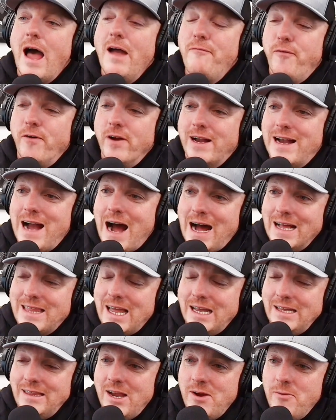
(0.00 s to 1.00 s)
I
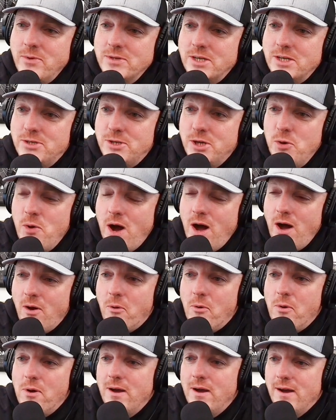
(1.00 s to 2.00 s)
forgot that thing was a
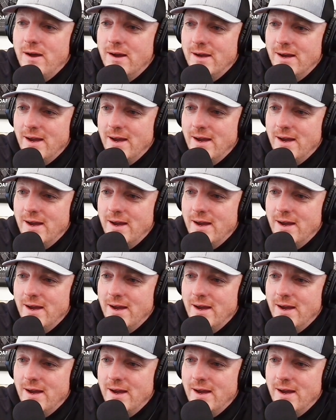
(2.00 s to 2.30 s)
2.0.